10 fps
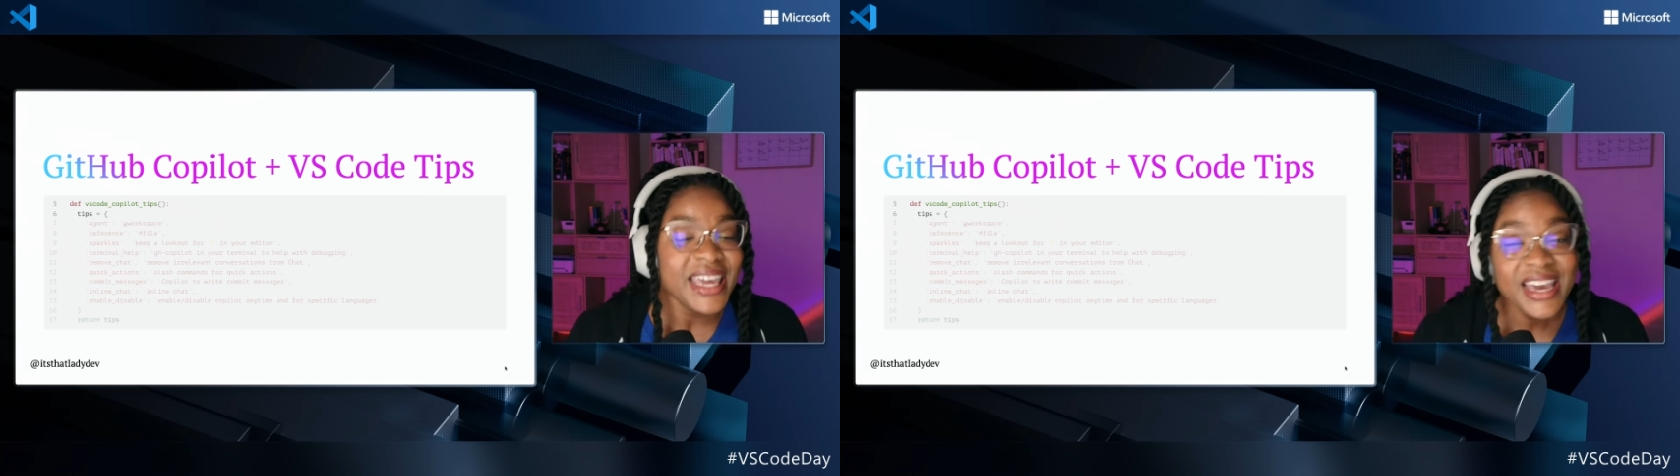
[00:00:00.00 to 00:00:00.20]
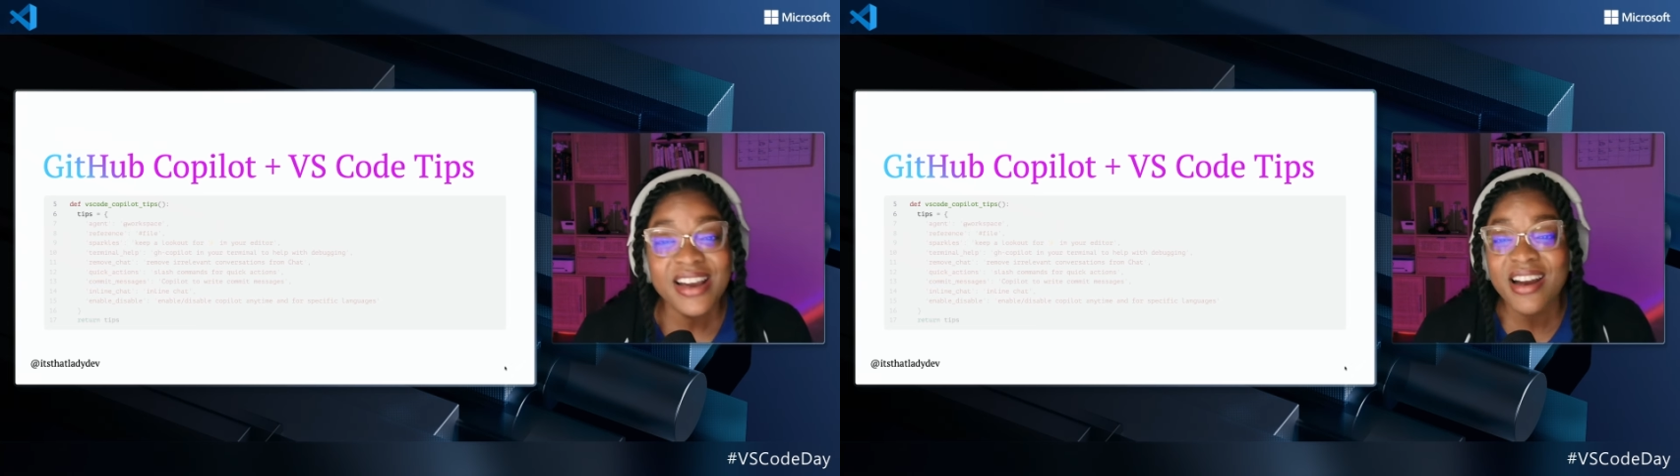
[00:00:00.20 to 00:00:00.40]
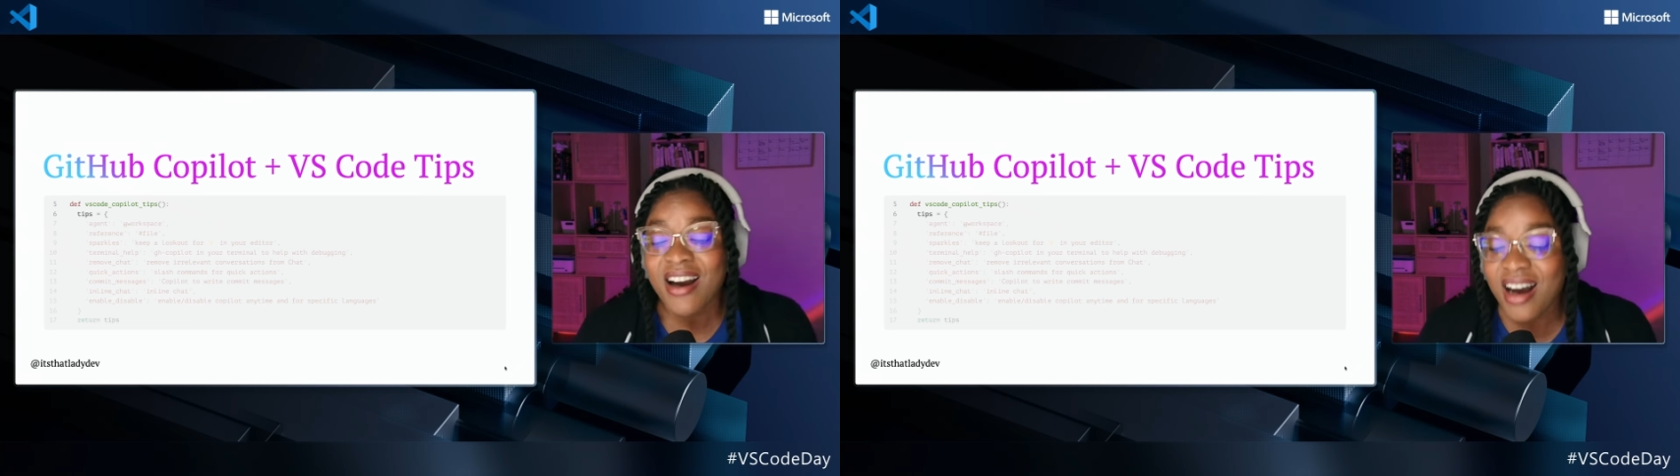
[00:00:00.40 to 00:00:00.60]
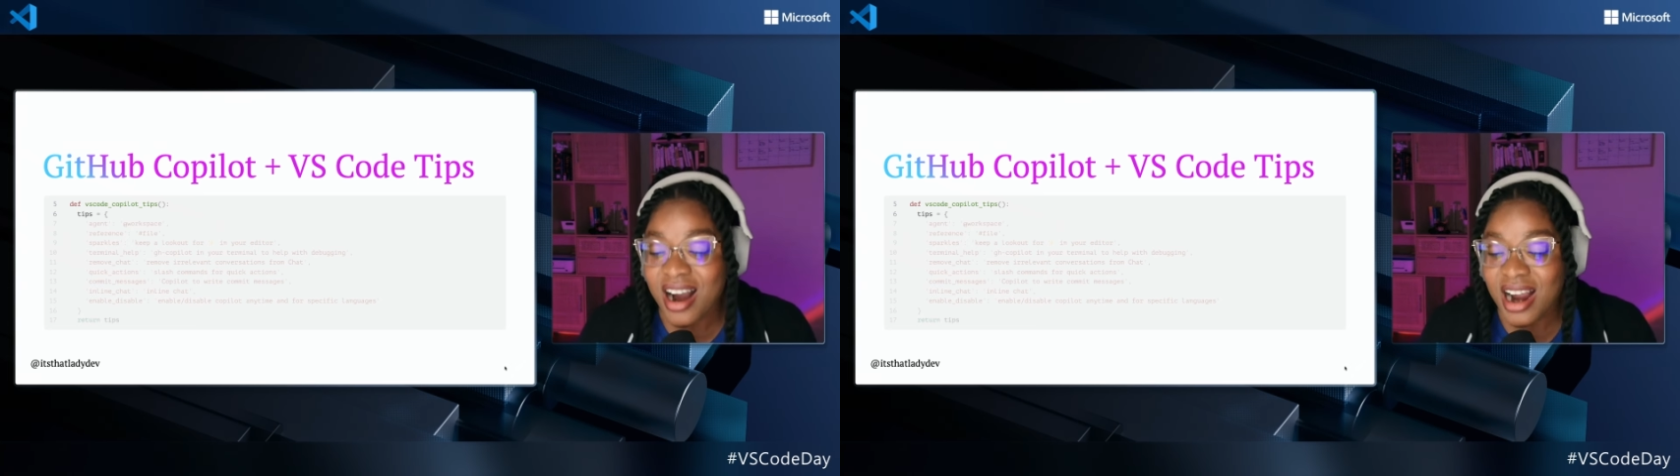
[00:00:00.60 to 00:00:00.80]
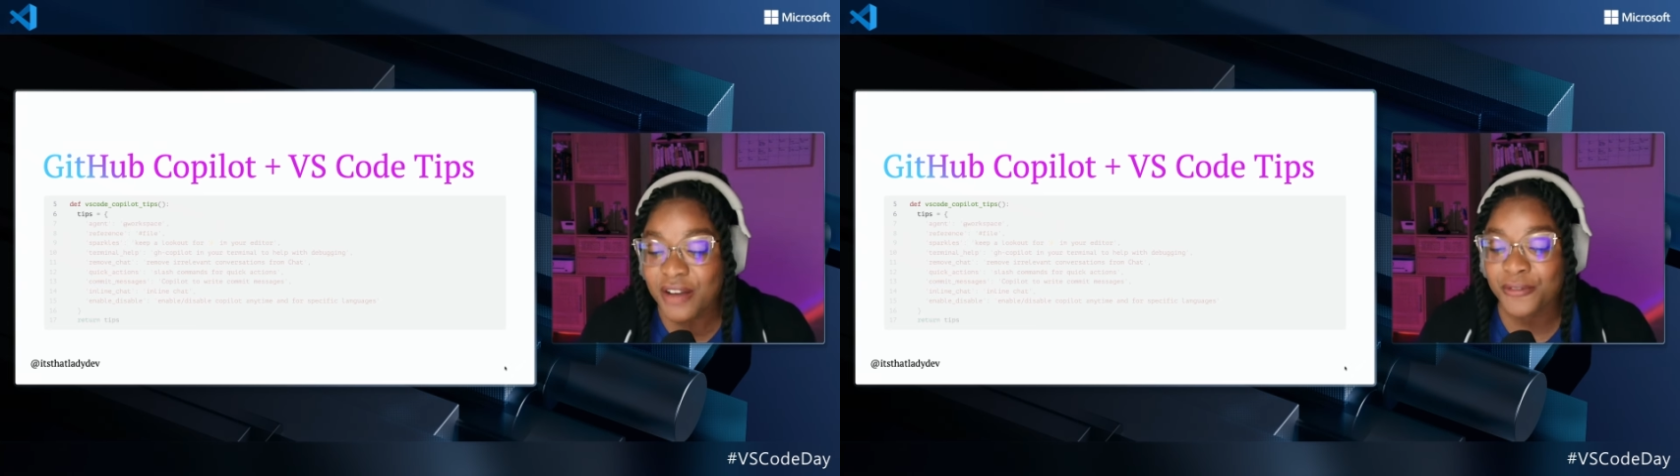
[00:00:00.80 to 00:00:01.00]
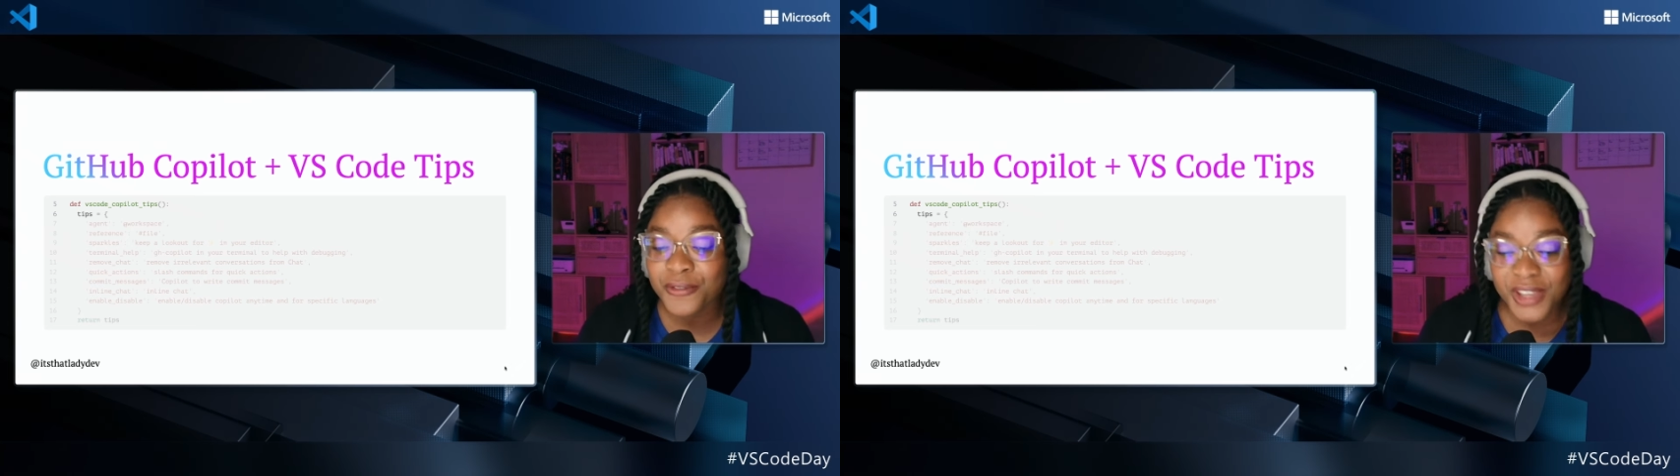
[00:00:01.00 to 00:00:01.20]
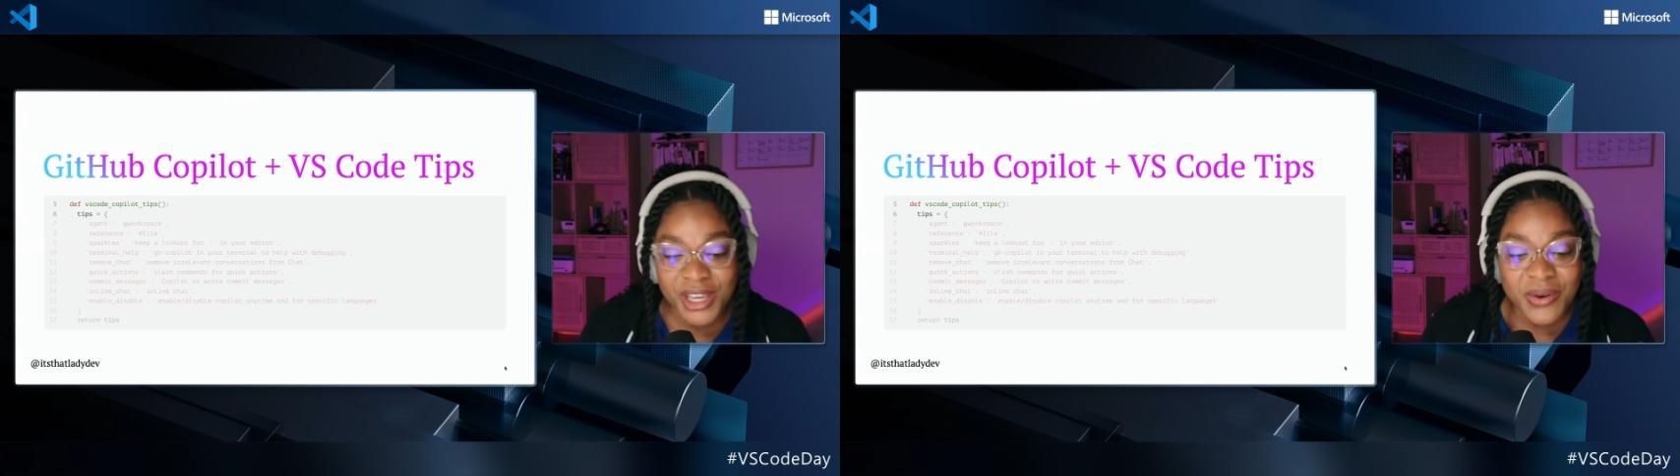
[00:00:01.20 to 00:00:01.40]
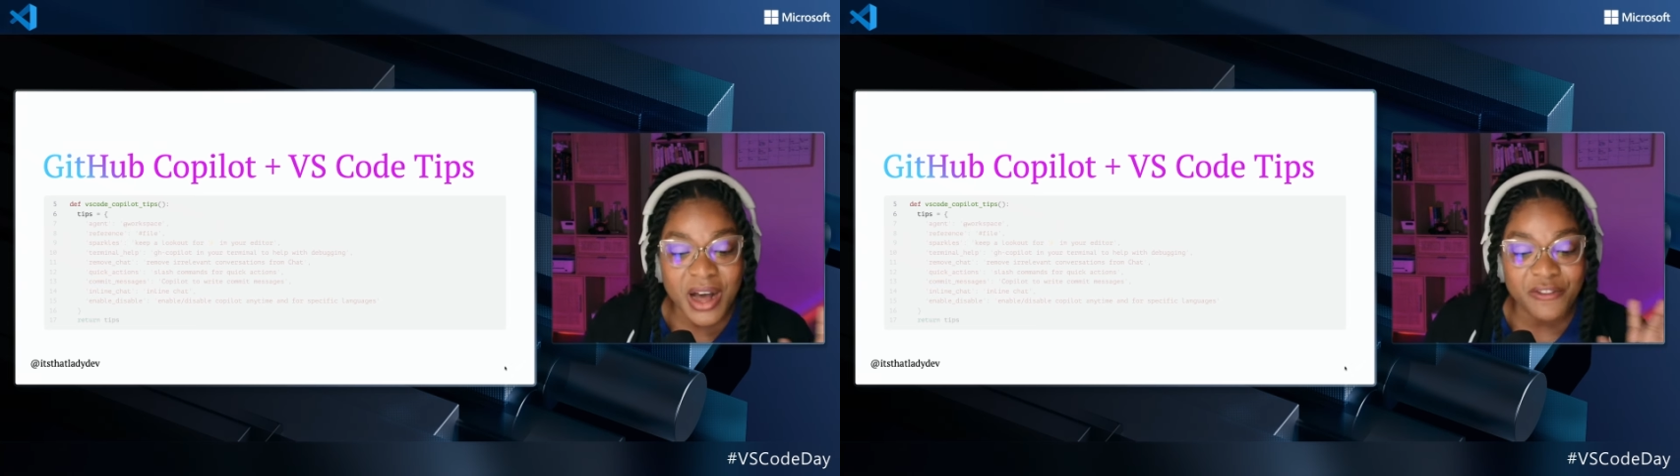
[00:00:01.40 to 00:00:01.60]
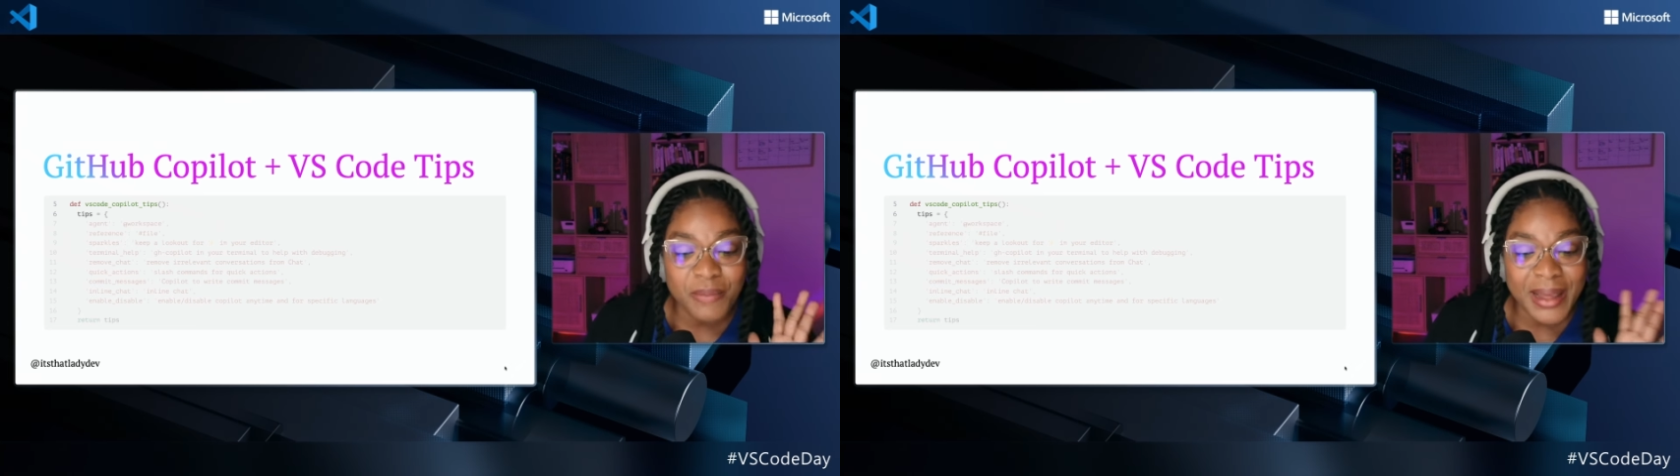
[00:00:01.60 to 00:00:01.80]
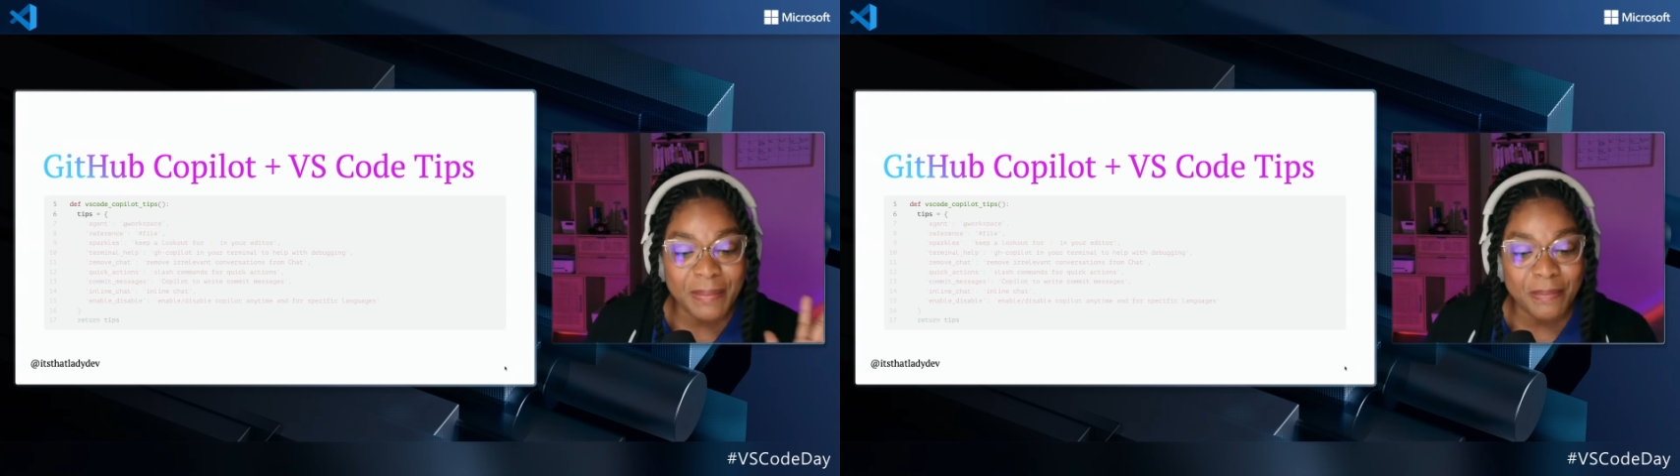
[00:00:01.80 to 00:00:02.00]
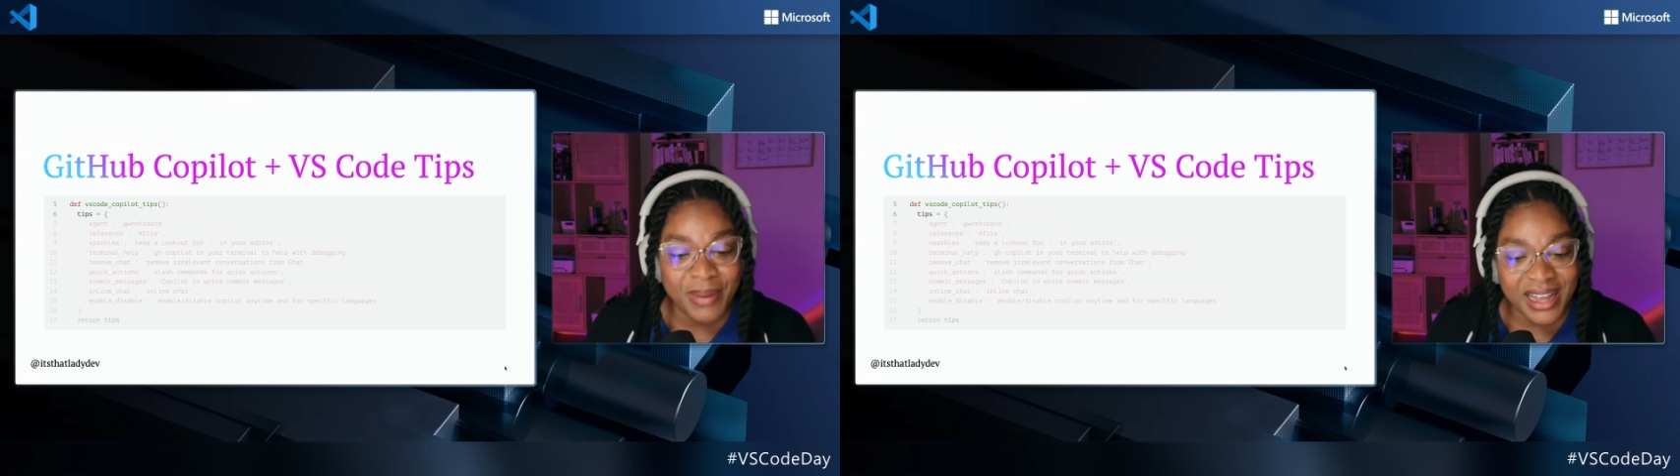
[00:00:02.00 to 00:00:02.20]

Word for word: here are a few of my